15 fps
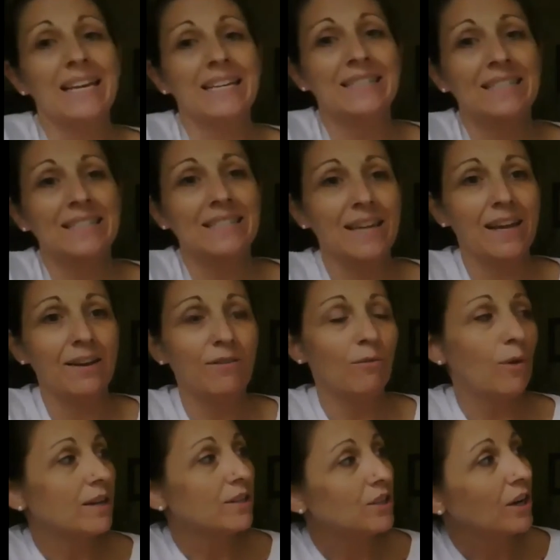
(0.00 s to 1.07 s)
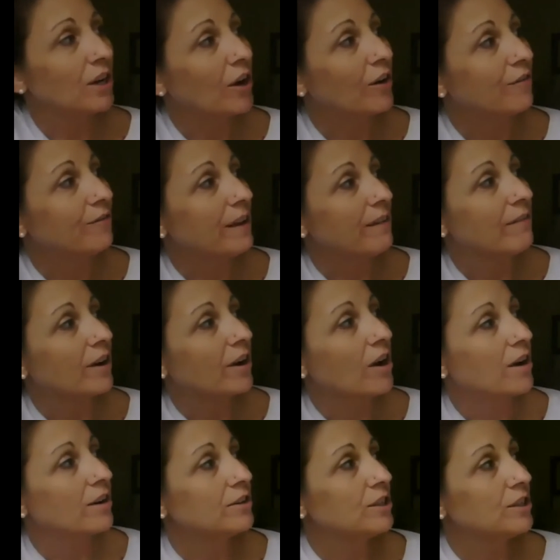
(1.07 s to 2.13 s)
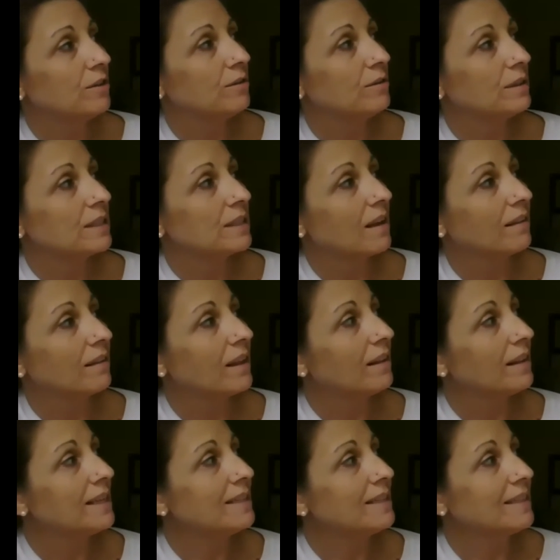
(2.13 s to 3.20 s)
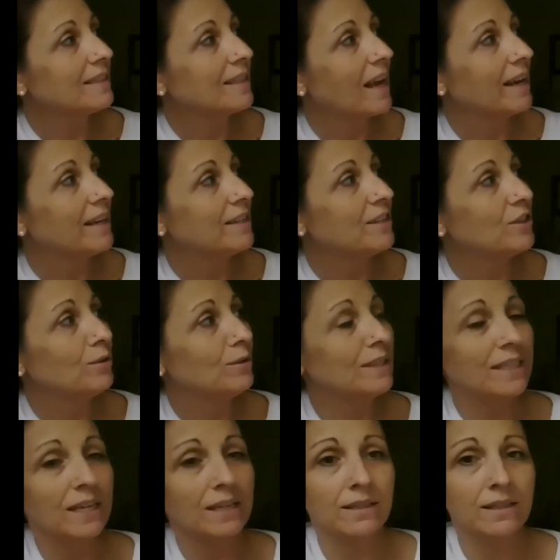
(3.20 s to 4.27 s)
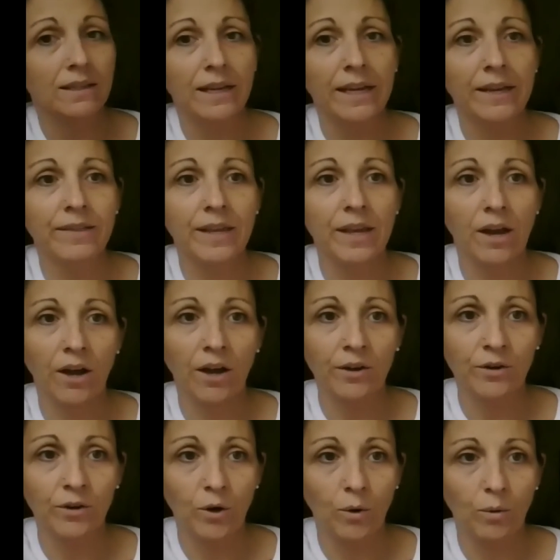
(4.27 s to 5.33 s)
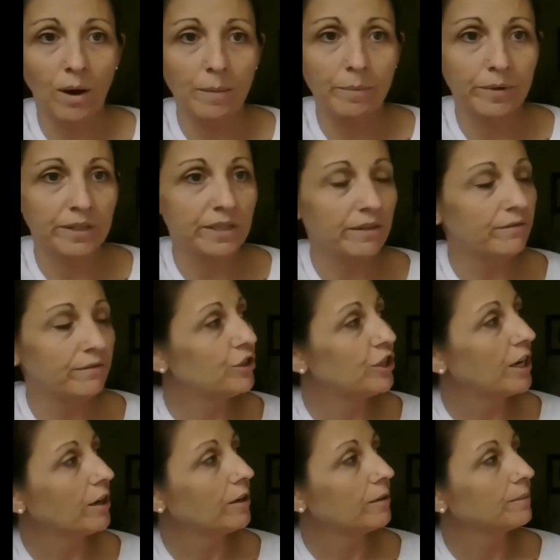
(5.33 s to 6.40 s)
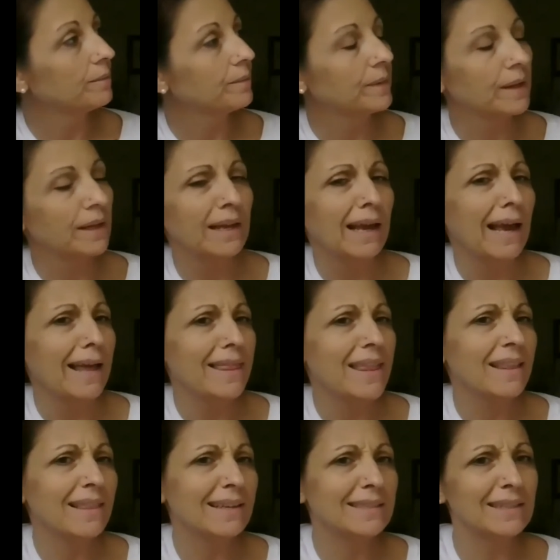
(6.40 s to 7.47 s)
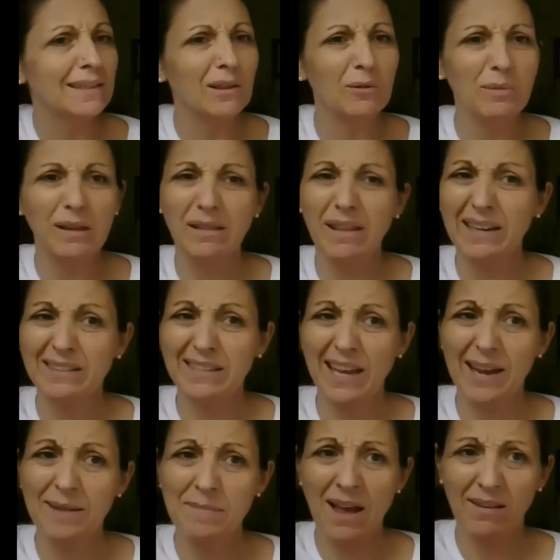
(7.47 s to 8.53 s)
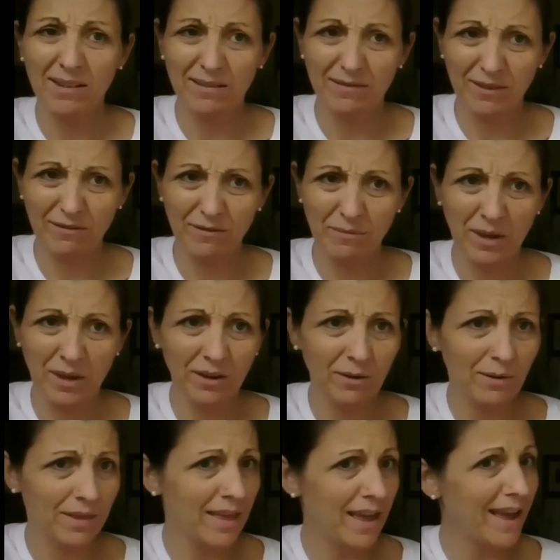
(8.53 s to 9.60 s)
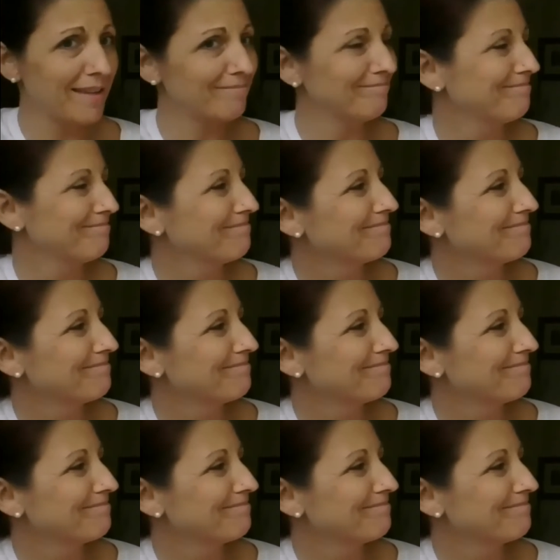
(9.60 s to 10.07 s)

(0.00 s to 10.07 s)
Instead of watching her favorite cartoons, Lily decided to sit in the uncooperative chair. I think that's a little bit like Time Out, if you're familiar with that.